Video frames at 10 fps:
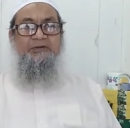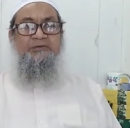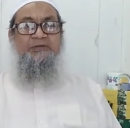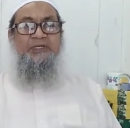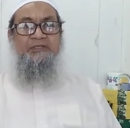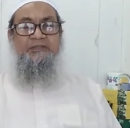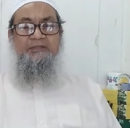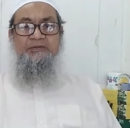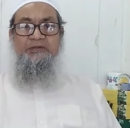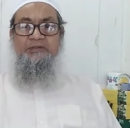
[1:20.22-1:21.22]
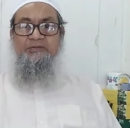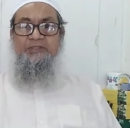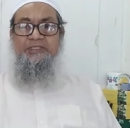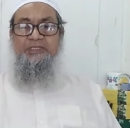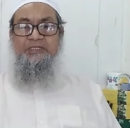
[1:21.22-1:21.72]
We are going to
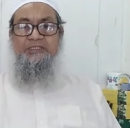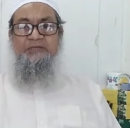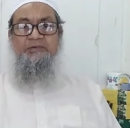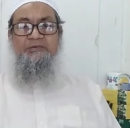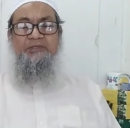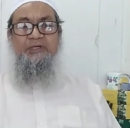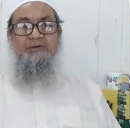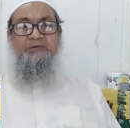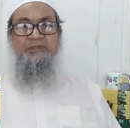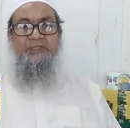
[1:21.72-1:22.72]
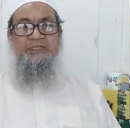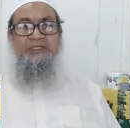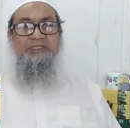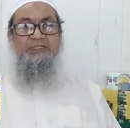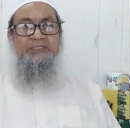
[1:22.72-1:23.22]
discuss about now
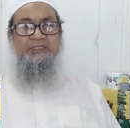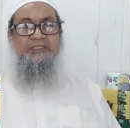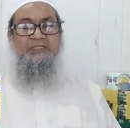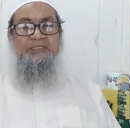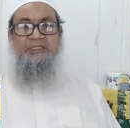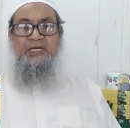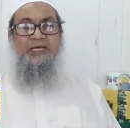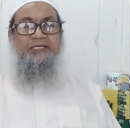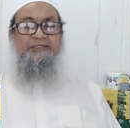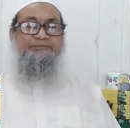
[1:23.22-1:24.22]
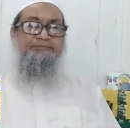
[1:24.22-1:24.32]
ACEI.